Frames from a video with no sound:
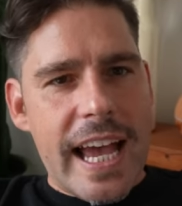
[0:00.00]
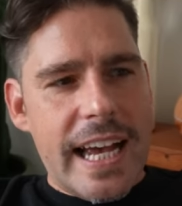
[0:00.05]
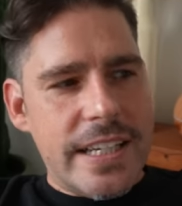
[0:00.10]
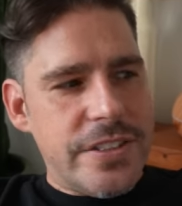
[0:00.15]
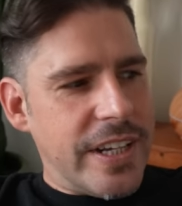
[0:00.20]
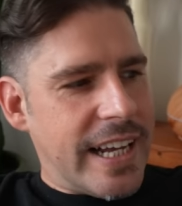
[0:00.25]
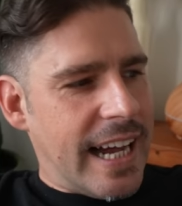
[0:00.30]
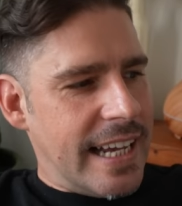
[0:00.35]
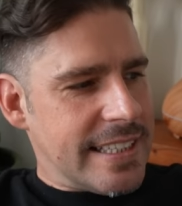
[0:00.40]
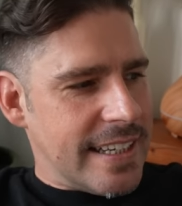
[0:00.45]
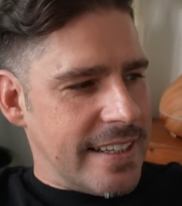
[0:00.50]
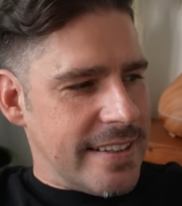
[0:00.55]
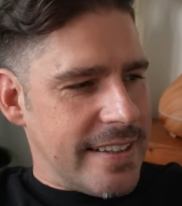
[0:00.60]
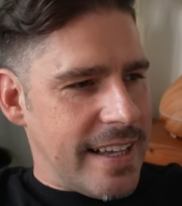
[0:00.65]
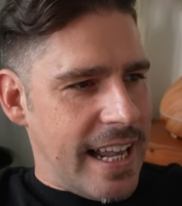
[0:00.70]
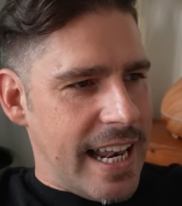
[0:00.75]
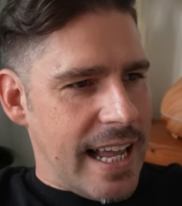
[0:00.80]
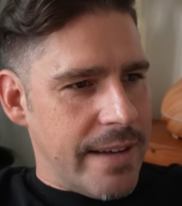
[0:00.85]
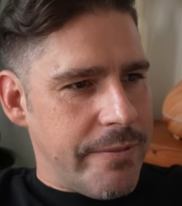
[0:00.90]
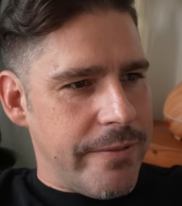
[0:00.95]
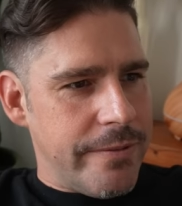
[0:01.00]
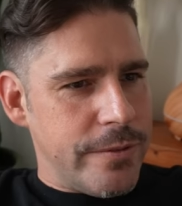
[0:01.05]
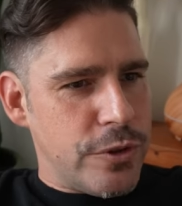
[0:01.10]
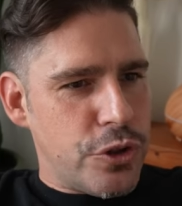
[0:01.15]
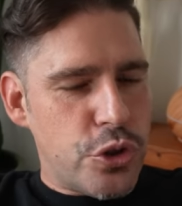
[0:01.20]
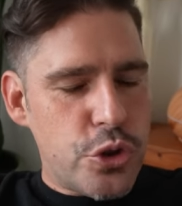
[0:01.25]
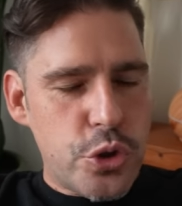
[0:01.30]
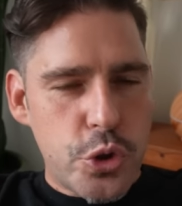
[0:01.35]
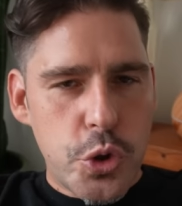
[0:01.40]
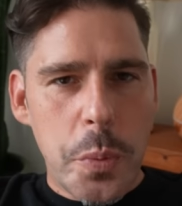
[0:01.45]
as you guys can tell, I'm
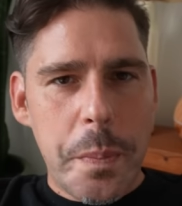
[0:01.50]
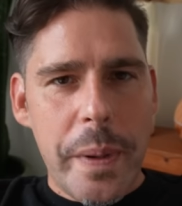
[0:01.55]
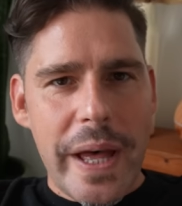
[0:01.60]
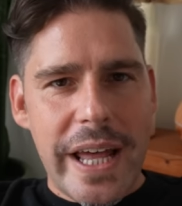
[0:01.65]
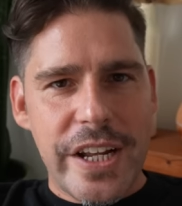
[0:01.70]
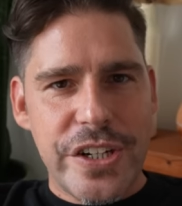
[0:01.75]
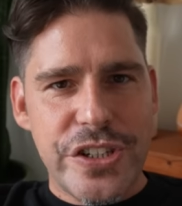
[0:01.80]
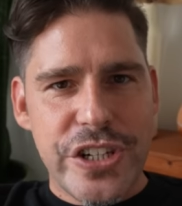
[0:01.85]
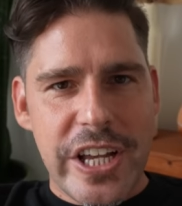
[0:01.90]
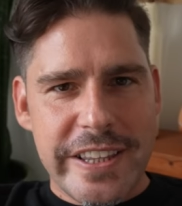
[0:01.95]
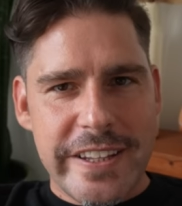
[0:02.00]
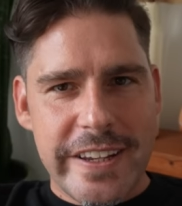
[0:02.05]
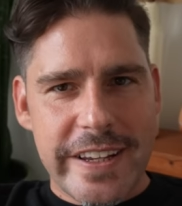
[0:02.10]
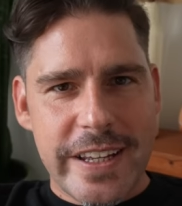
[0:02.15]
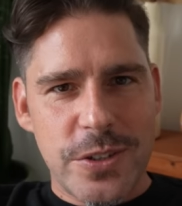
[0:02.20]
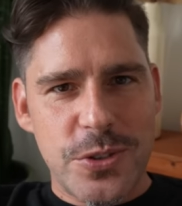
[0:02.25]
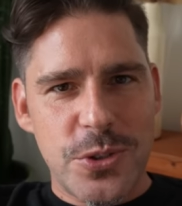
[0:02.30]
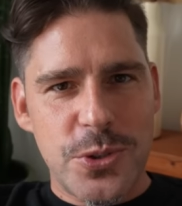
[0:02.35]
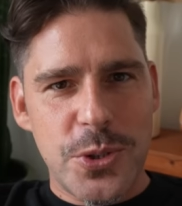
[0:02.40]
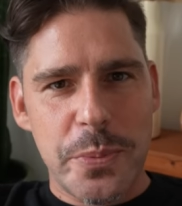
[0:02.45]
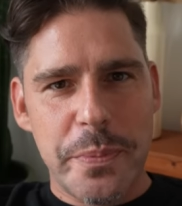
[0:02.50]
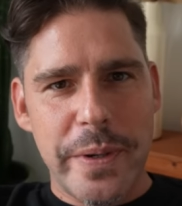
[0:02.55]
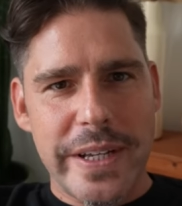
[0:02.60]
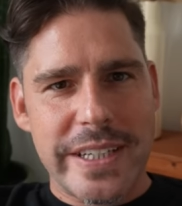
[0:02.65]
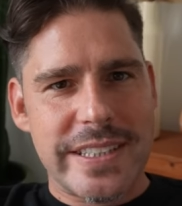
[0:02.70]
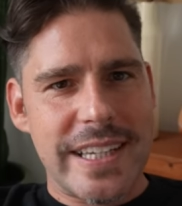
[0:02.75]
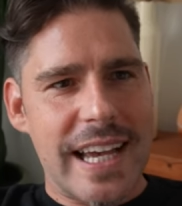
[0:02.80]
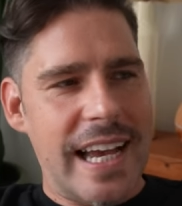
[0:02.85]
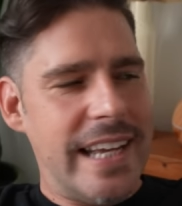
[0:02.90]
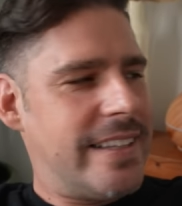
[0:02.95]
super energetic and super
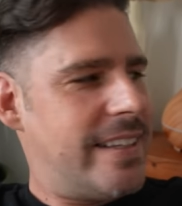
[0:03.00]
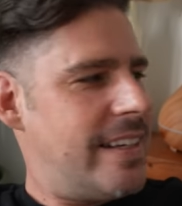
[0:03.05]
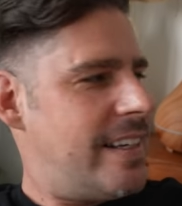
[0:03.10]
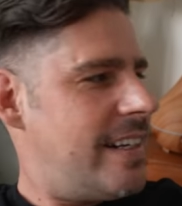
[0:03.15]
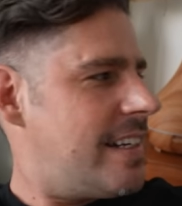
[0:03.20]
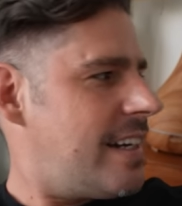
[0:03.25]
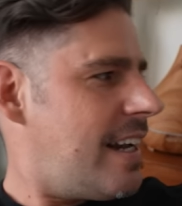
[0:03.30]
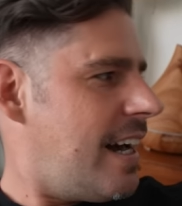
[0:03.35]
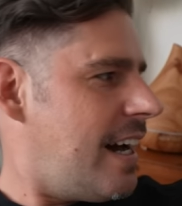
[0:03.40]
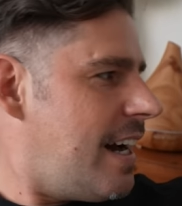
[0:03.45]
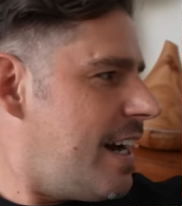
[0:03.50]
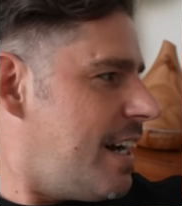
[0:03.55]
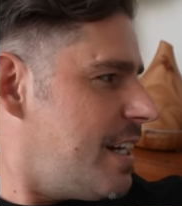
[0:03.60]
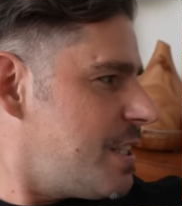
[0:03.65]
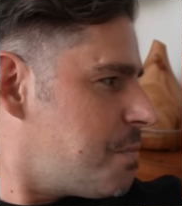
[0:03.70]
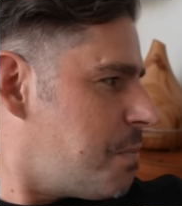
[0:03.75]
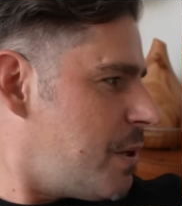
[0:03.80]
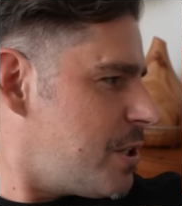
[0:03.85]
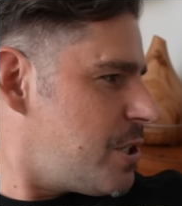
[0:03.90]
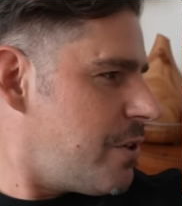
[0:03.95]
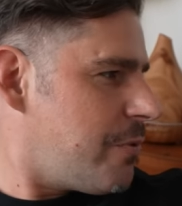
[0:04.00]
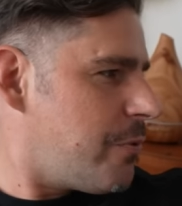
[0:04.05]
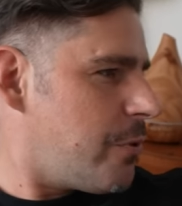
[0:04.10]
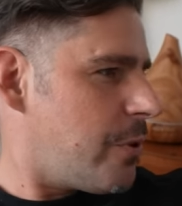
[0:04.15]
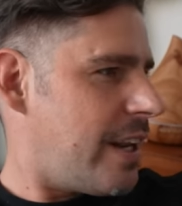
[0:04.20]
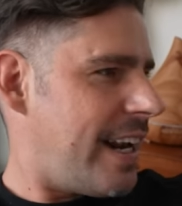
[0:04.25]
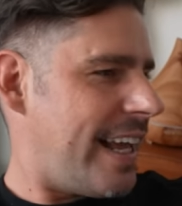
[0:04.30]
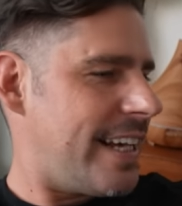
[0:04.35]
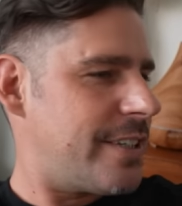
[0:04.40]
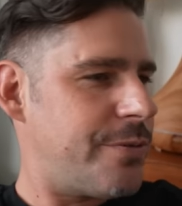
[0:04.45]
excited, especially for
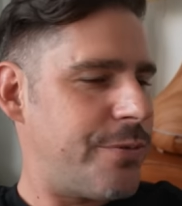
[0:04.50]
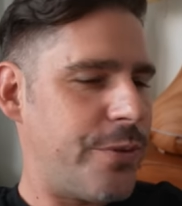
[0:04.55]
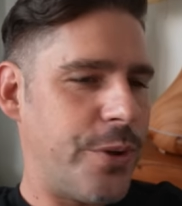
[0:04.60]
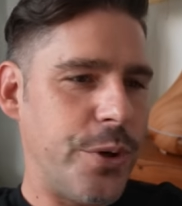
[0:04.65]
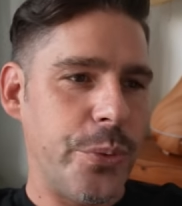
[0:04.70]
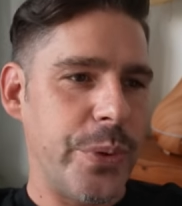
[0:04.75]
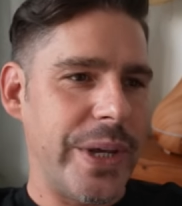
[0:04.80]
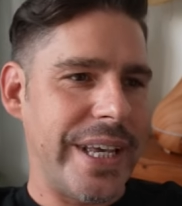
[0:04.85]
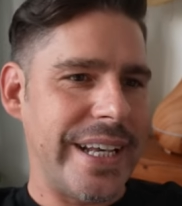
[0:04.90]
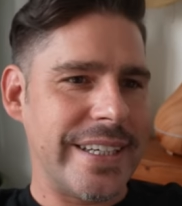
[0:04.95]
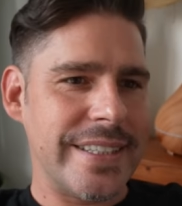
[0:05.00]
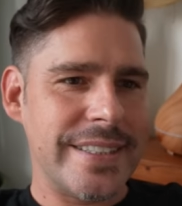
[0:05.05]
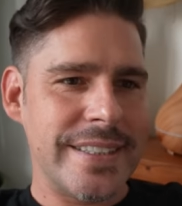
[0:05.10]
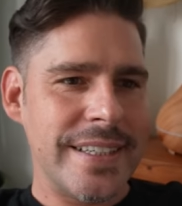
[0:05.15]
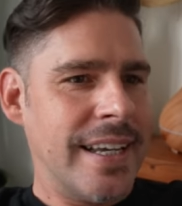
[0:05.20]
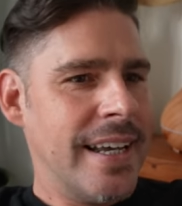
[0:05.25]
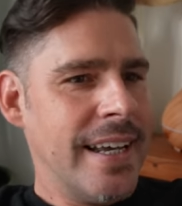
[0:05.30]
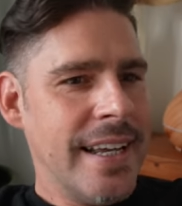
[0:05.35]
the next few weeks.